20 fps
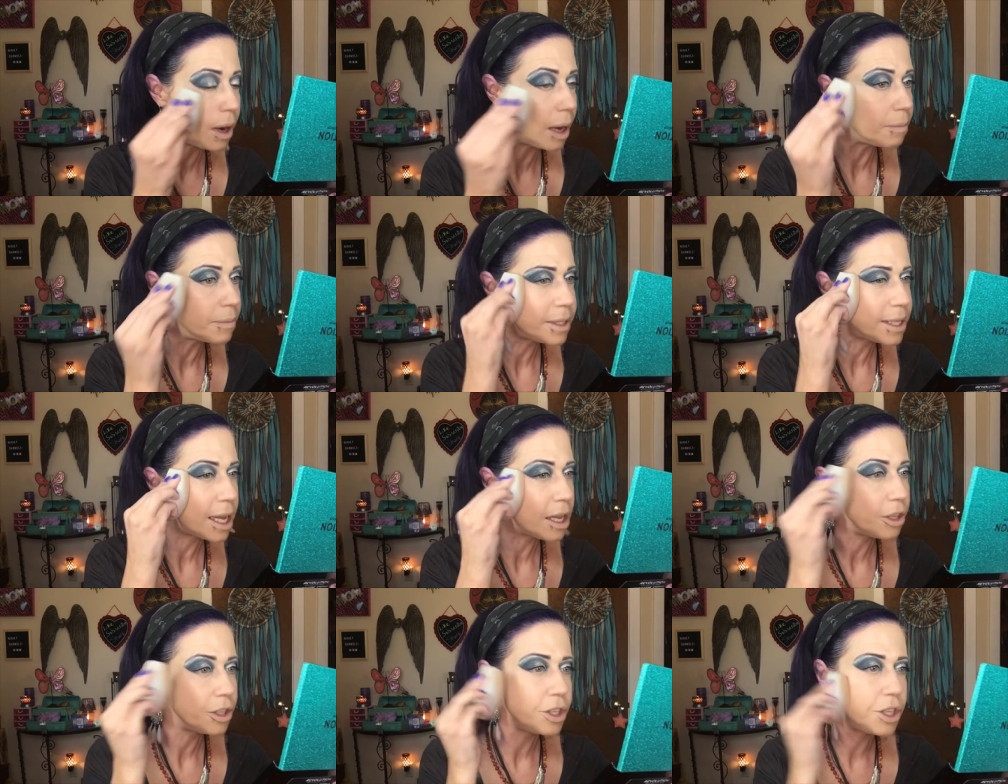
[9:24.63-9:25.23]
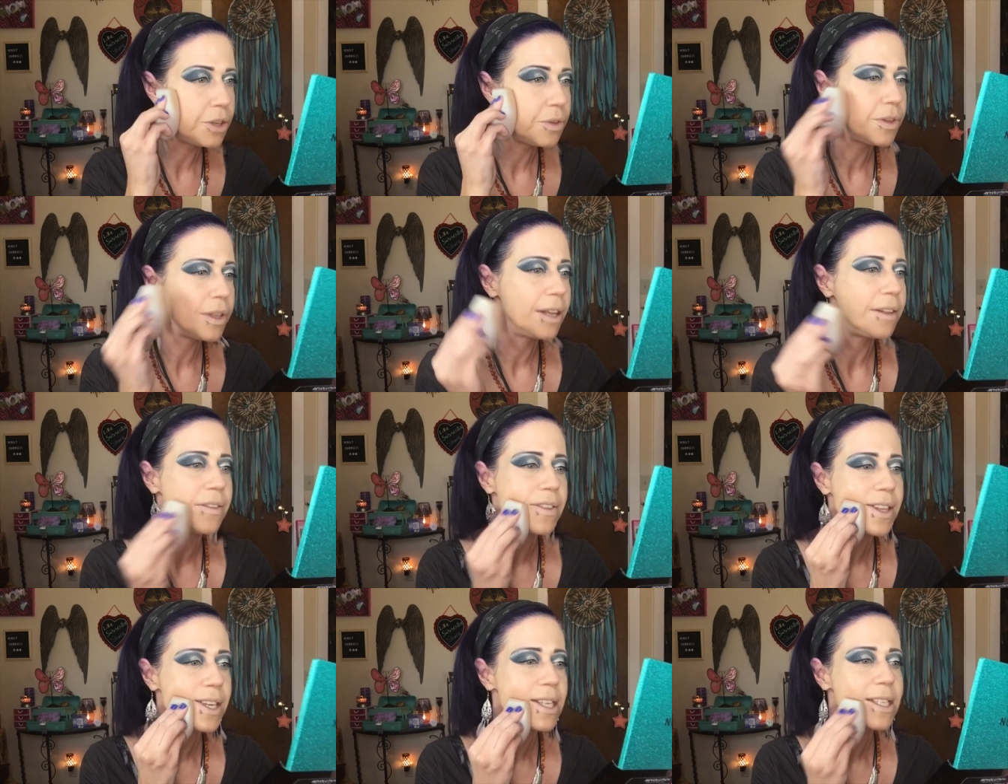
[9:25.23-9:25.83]
I'm telling you
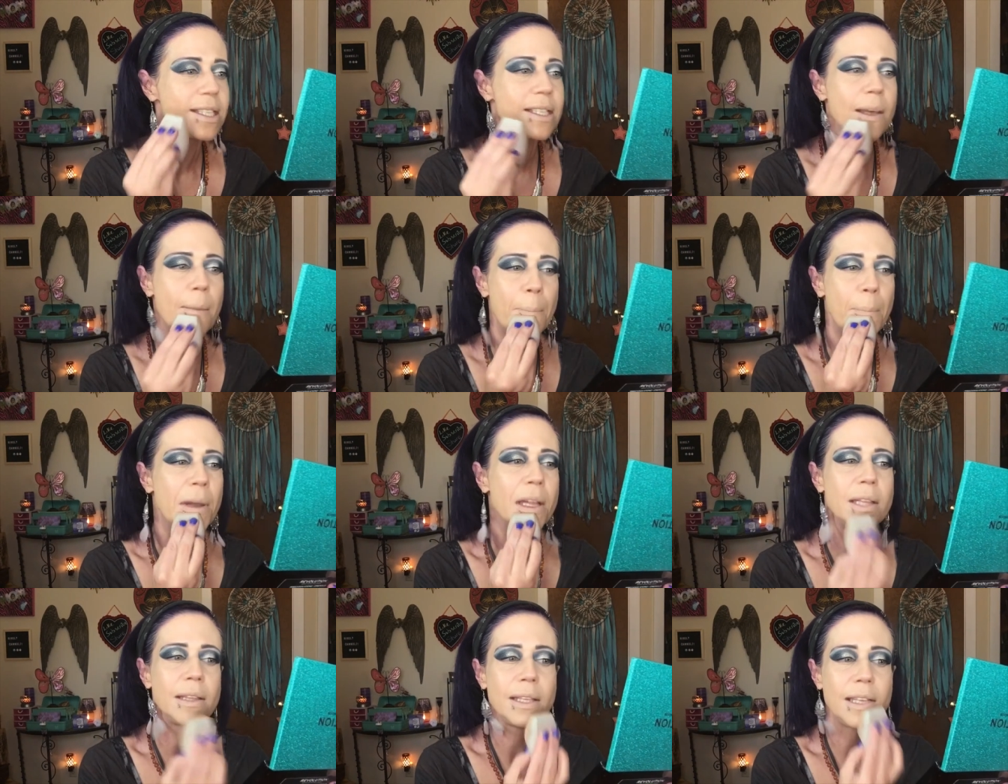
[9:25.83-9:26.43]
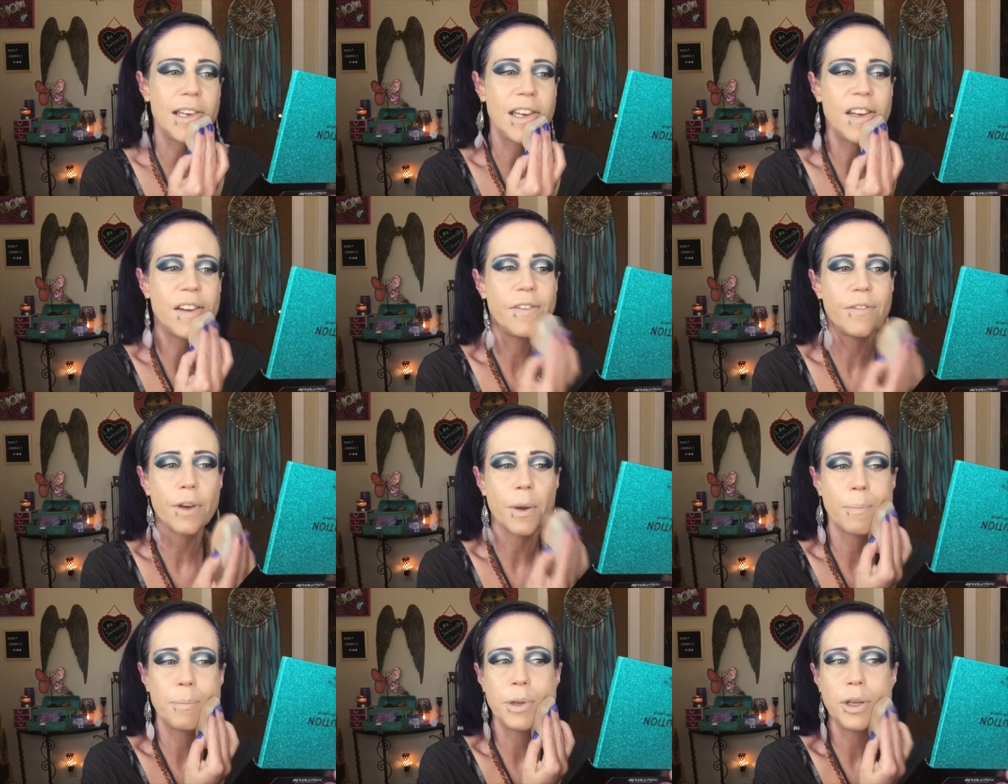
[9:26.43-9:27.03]
that this Believe
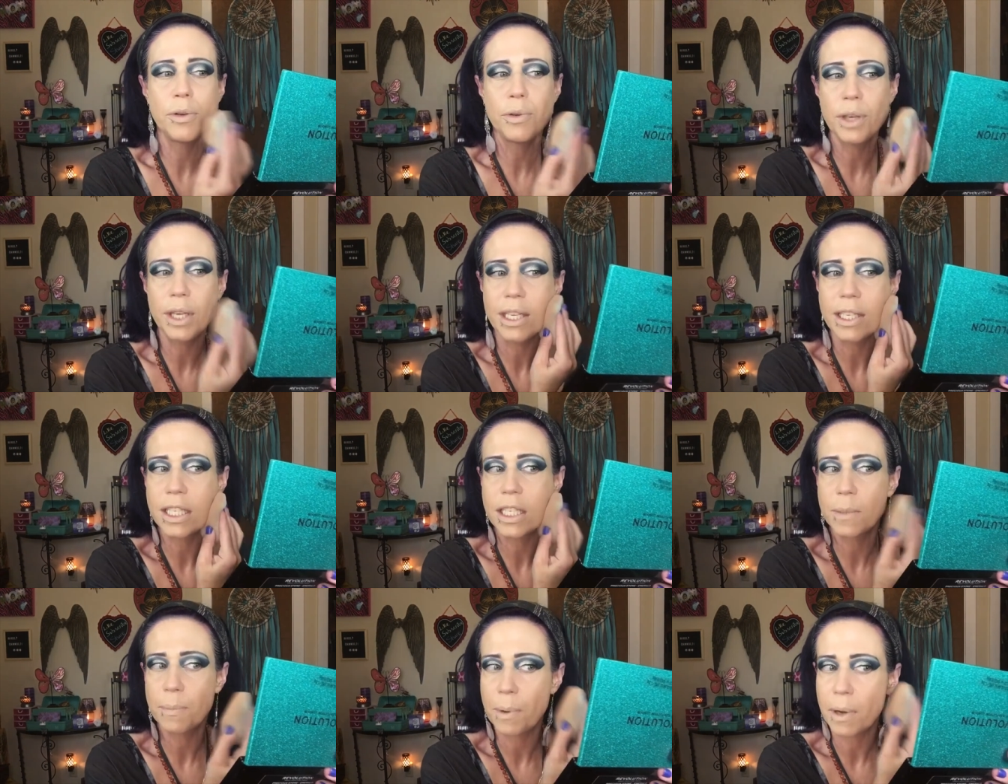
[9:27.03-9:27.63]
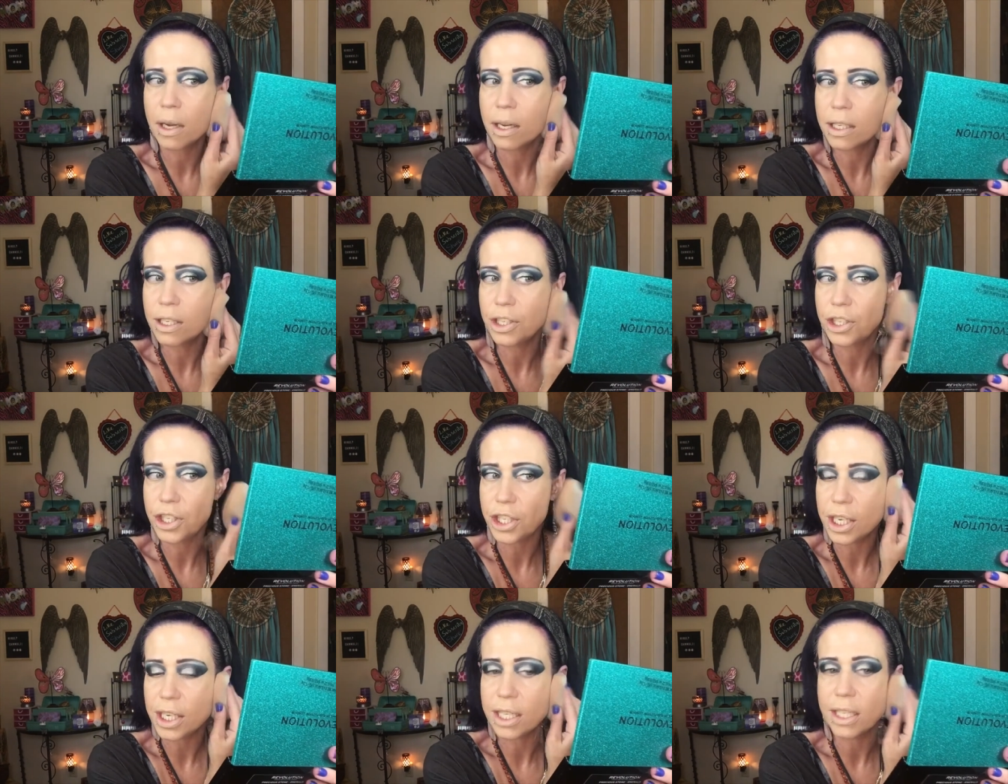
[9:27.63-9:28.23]
Beauty
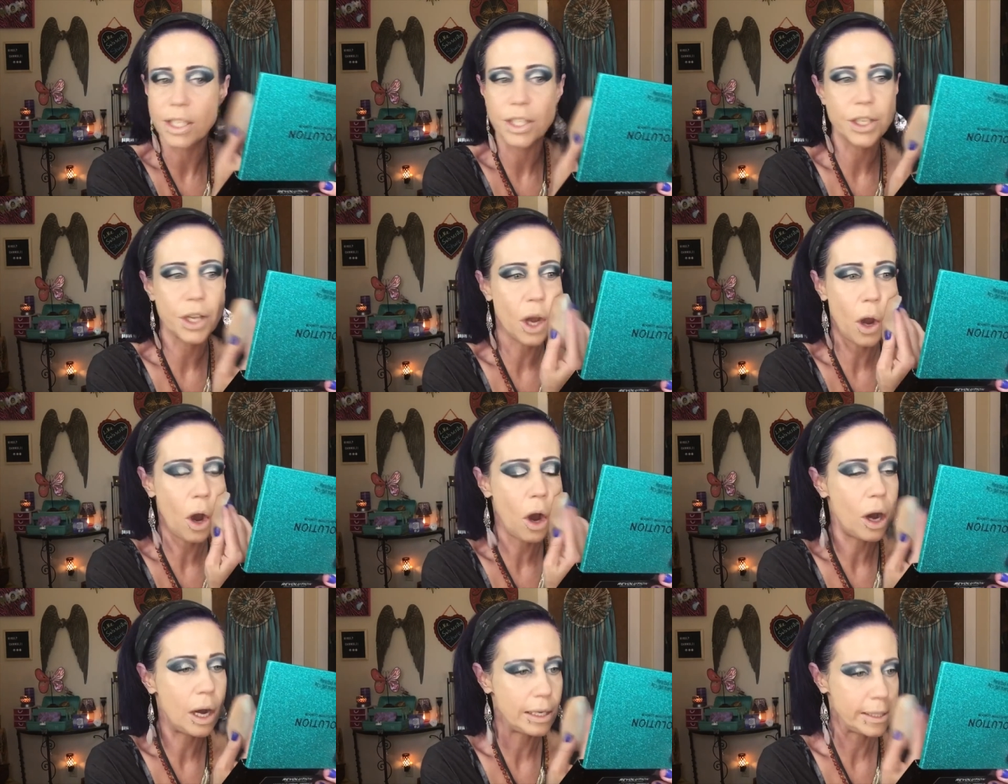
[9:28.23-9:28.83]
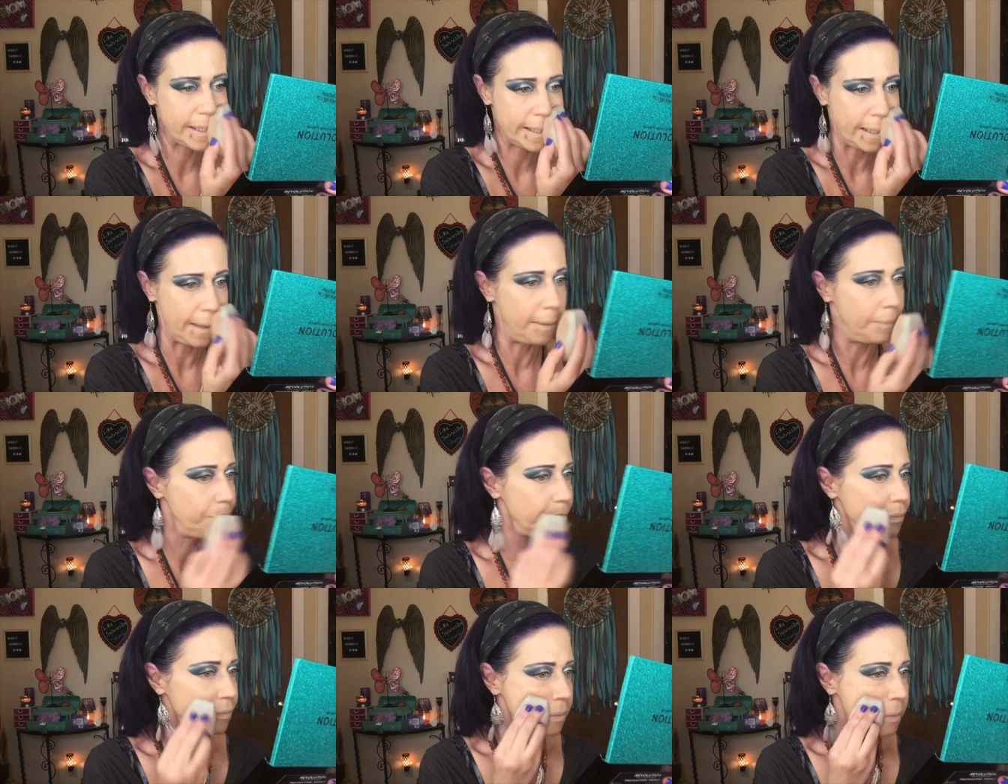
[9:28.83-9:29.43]
Sponge is
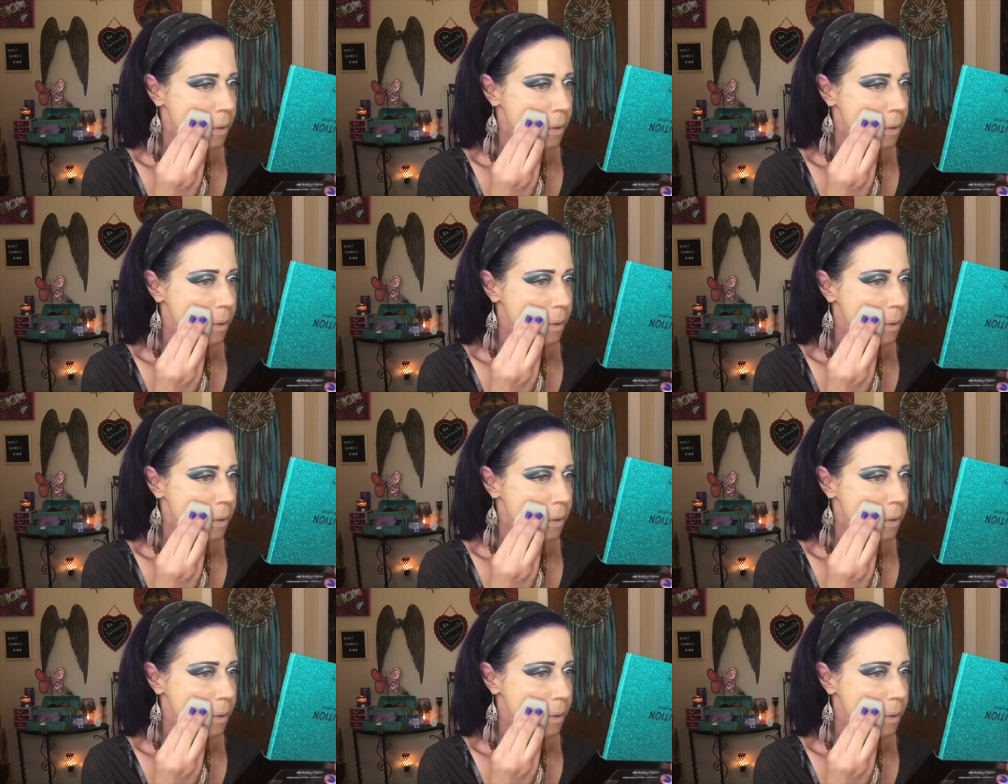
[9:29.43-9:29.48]
awesome.